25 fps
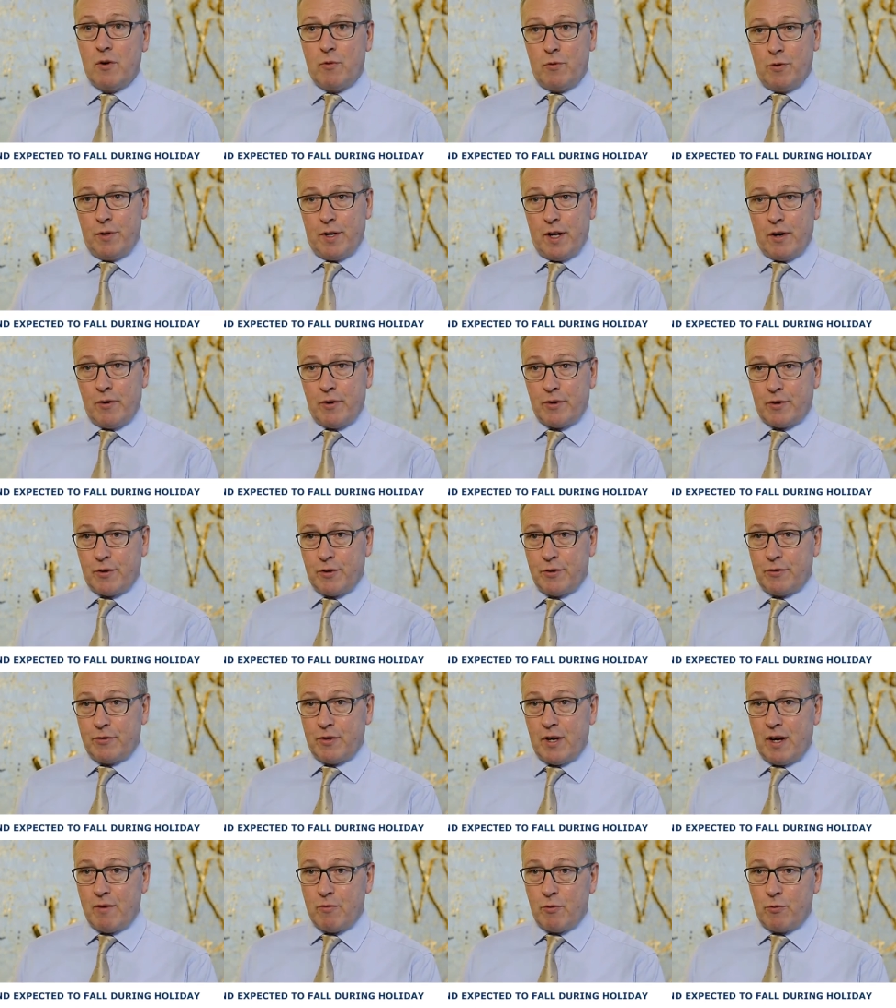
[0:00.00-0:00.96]
We're now going
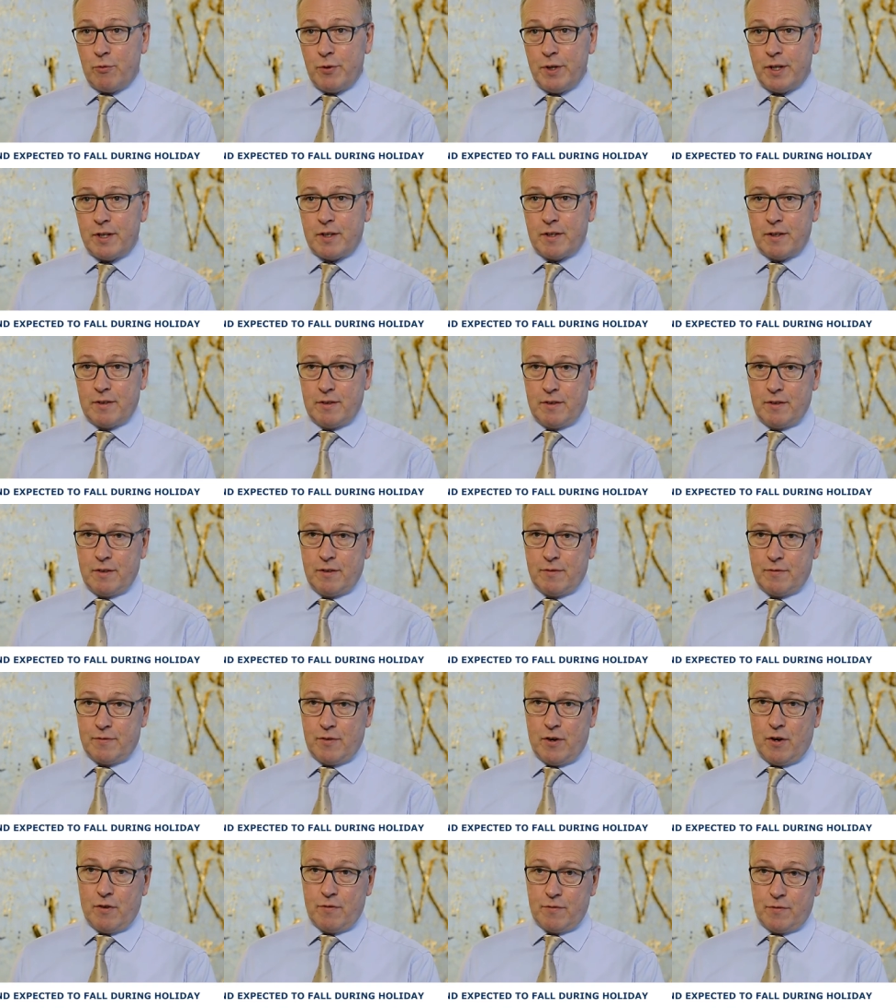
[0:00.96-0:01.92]
to have a week
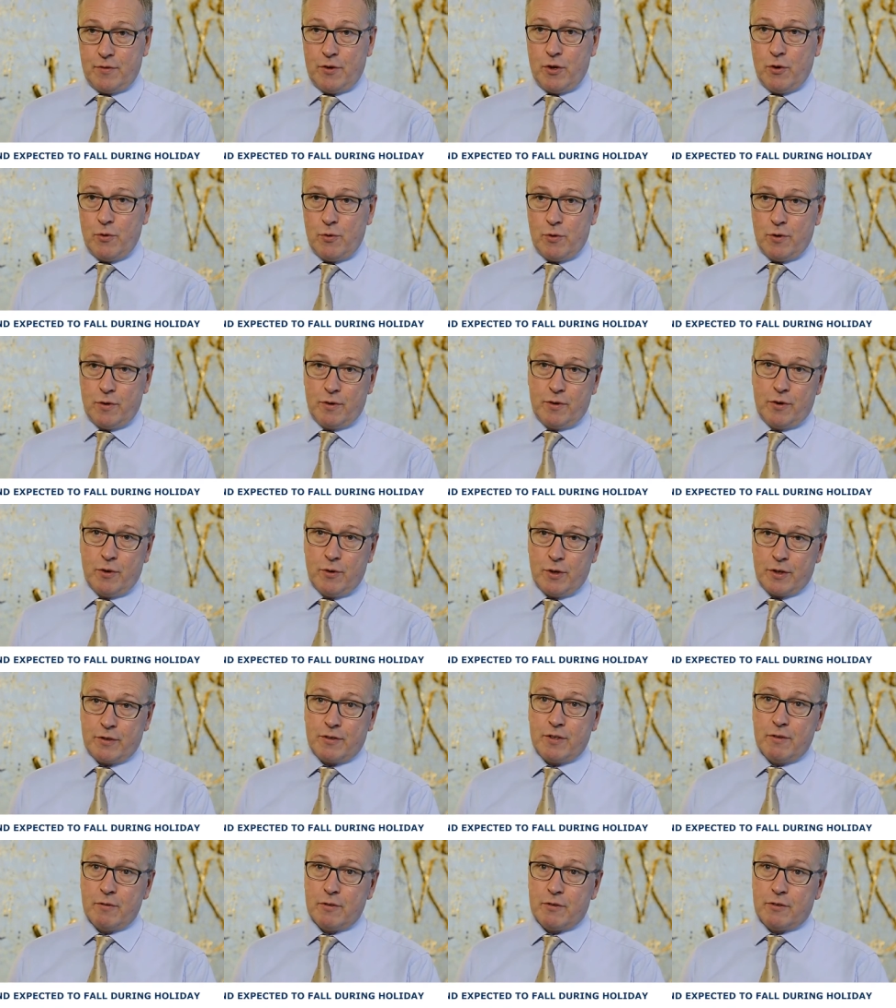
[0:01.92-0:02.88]
of no
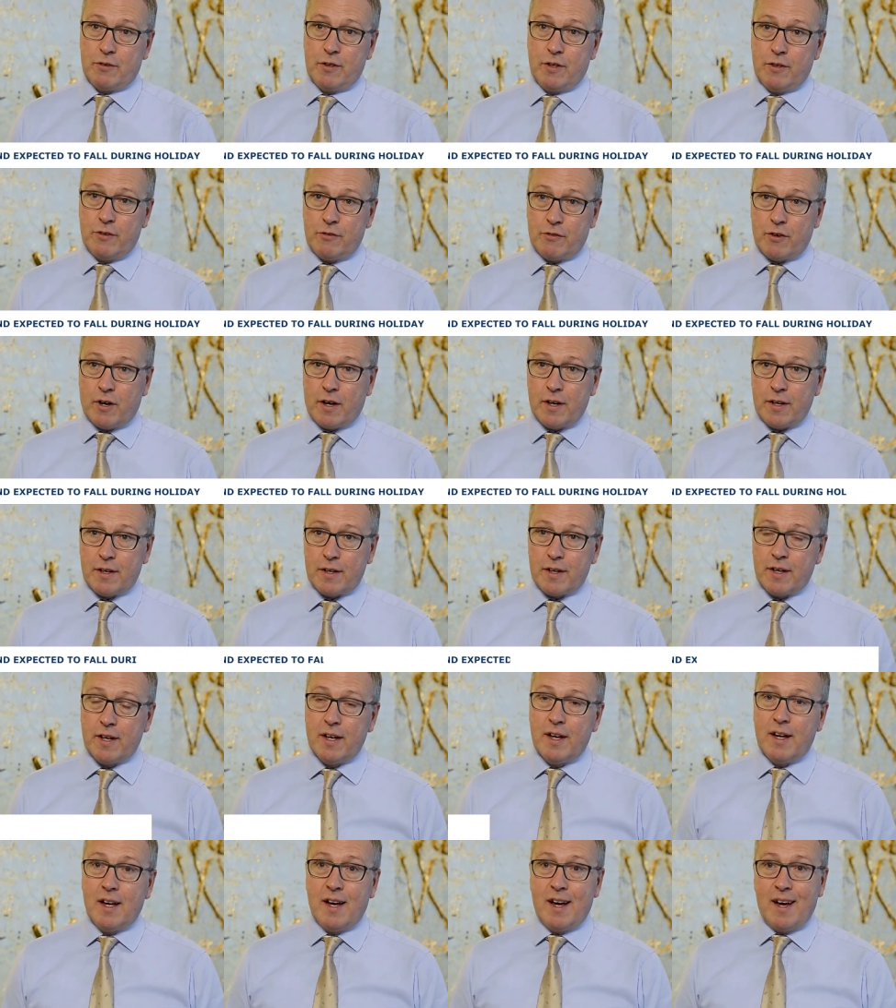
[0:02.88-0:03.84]
activity in China,
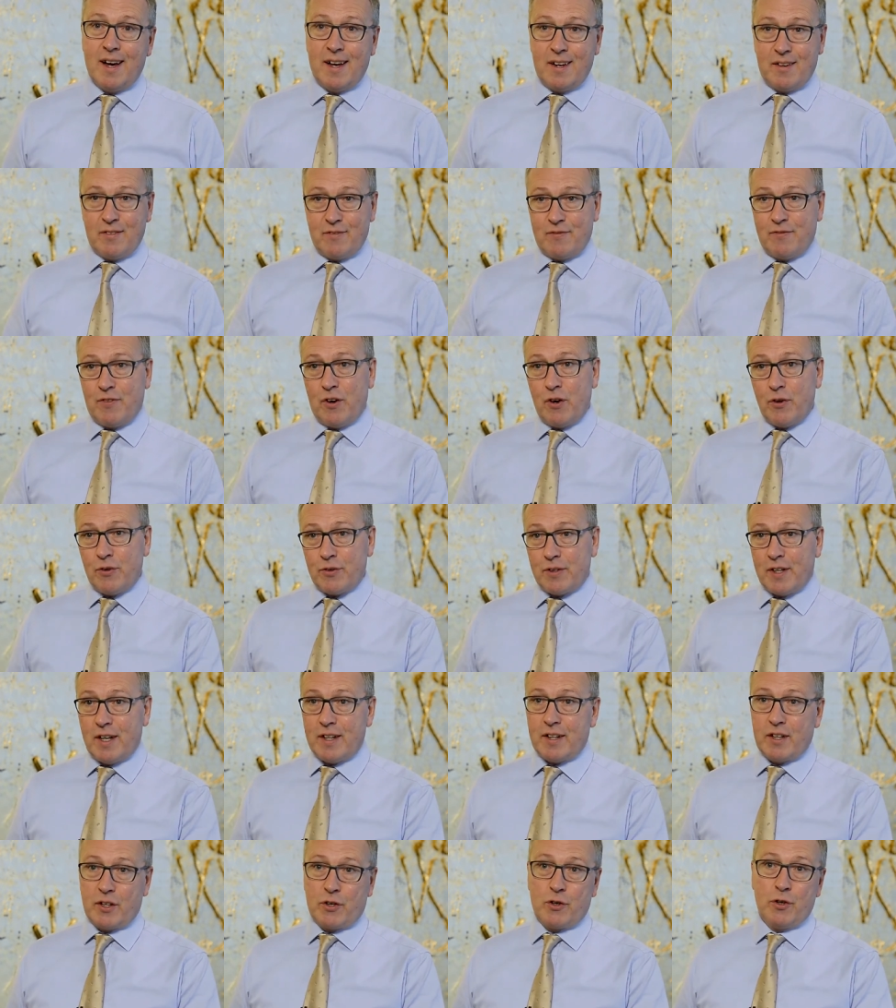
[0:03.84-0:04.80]
and following
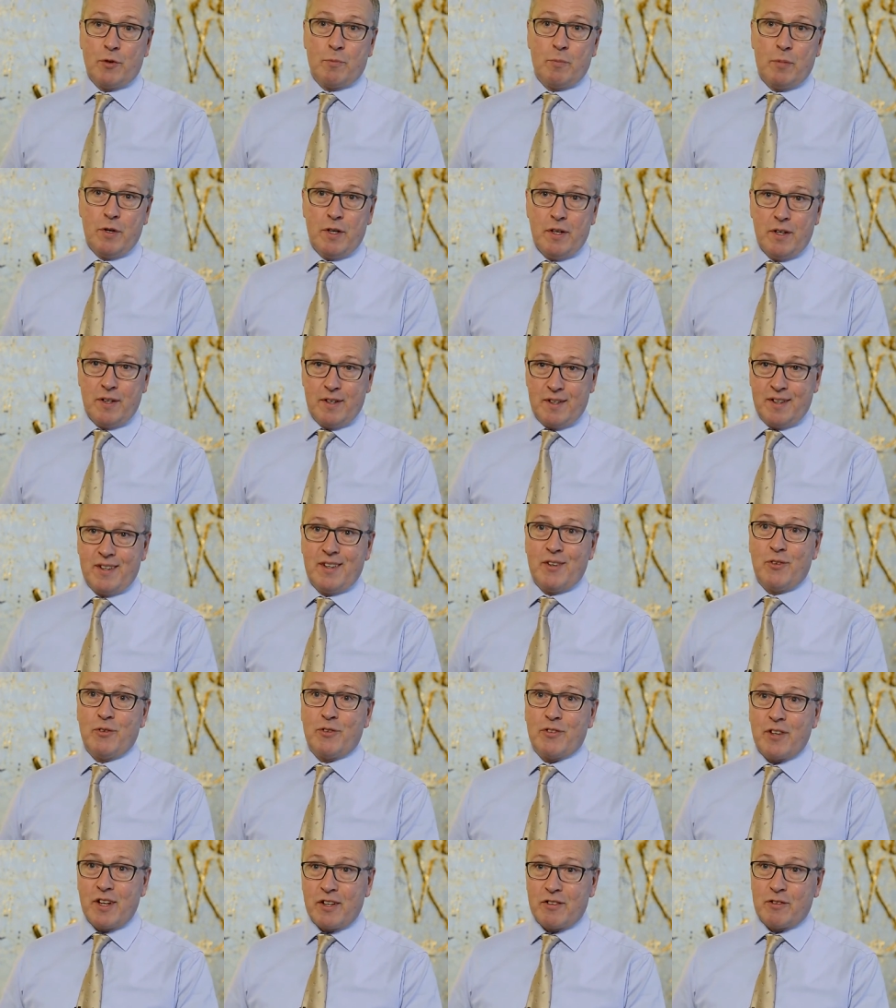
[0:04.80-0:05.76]
that, it
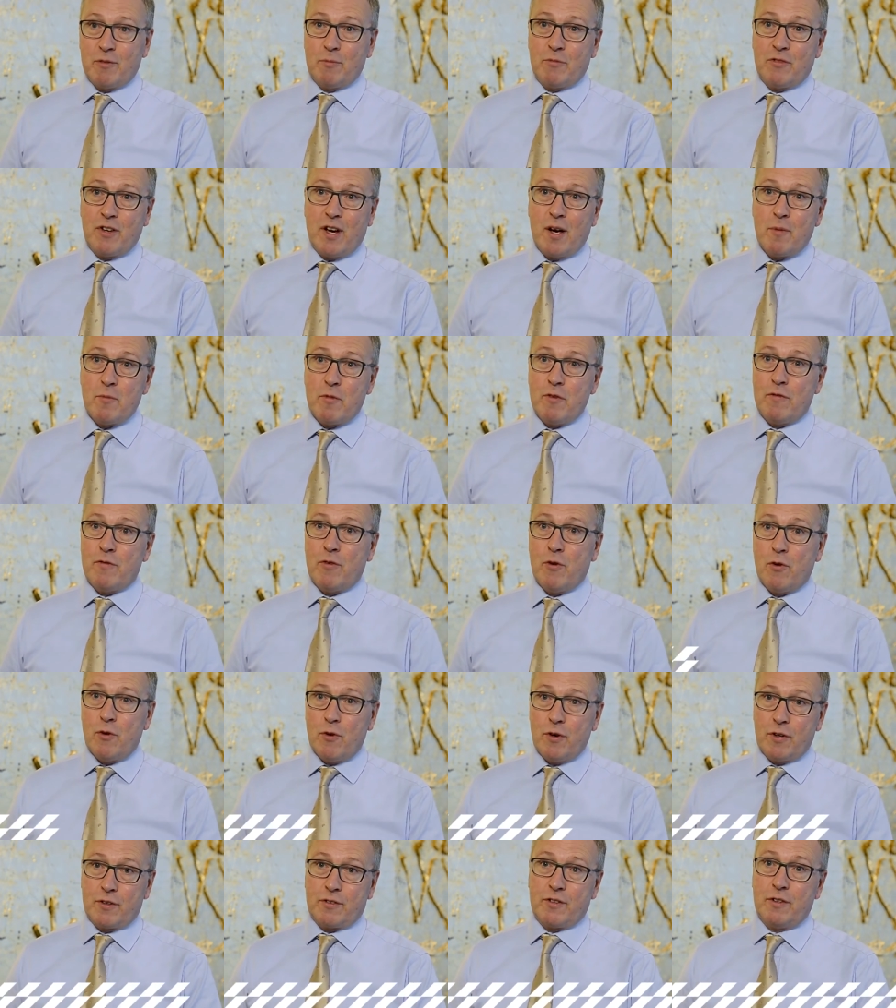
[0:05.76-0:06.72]
will take some time
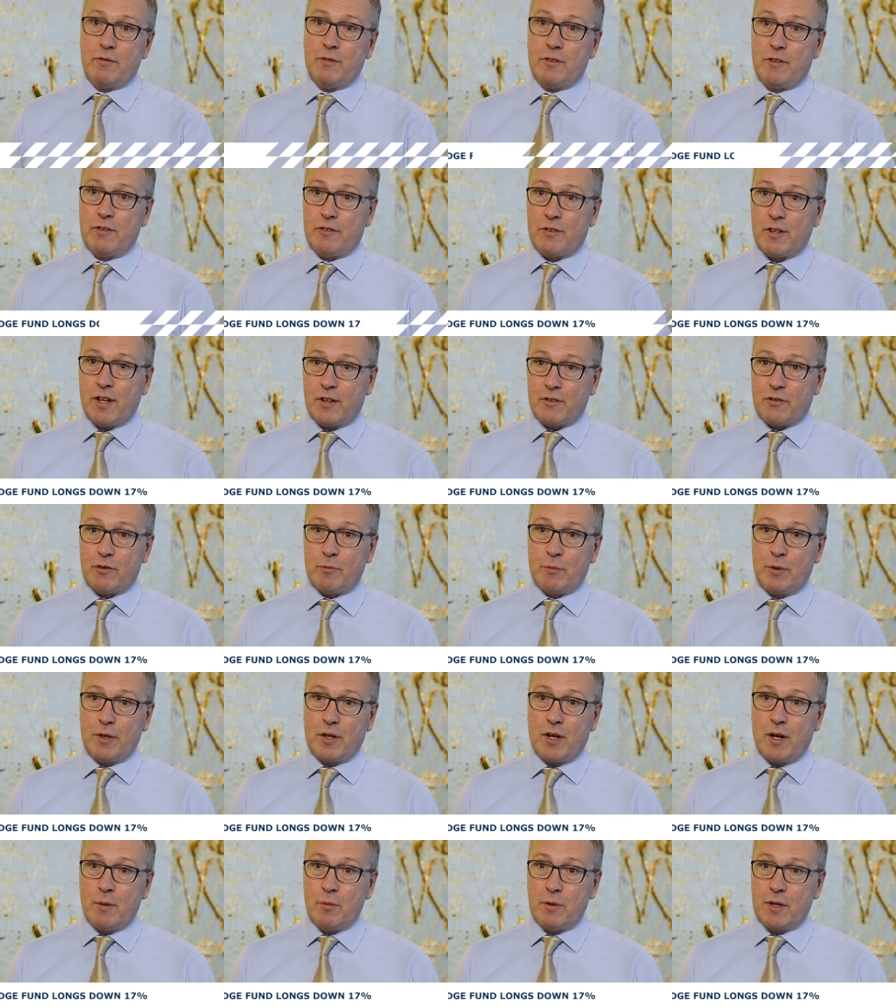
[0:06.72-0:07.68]
before activity starts to
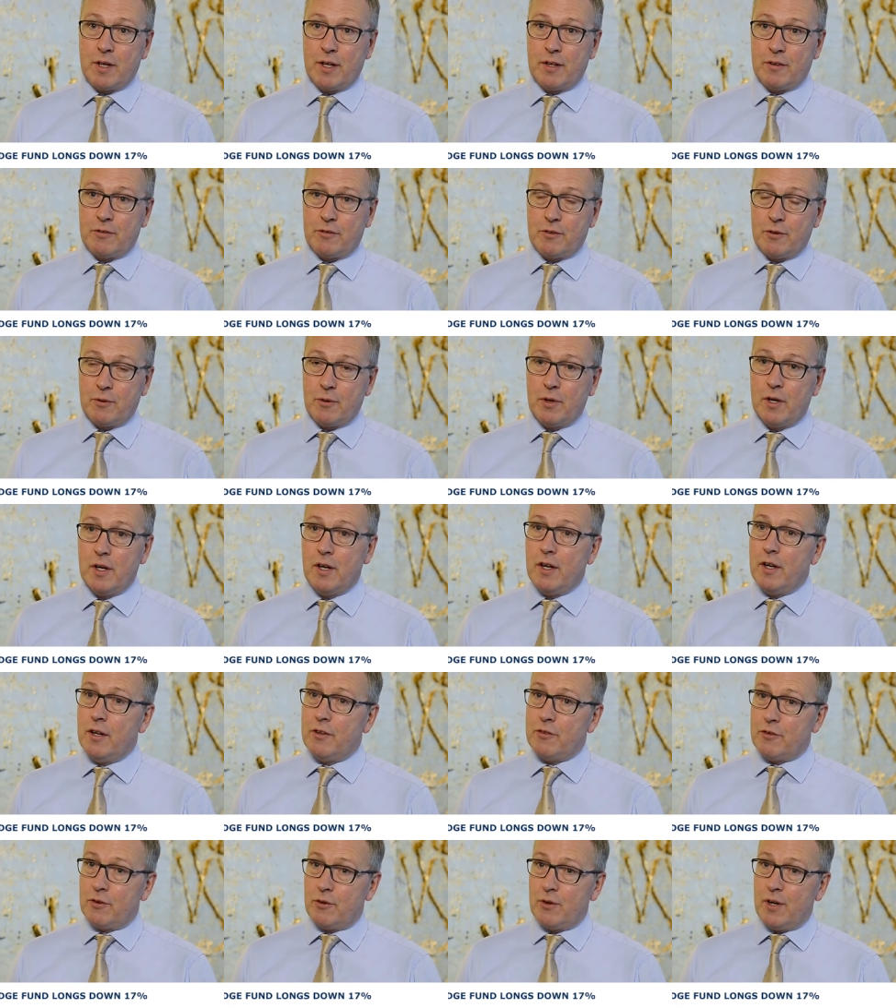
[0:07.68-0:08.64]
pick up again.
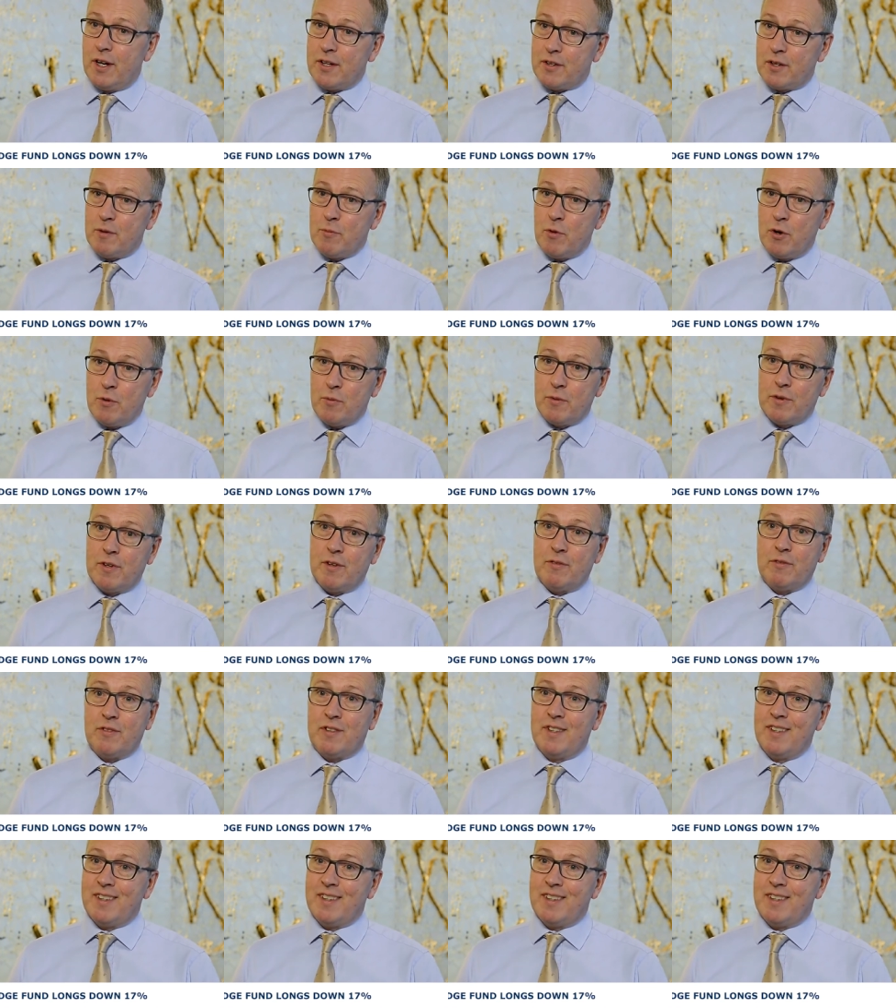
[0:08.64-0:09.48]
So at the moment, obviously,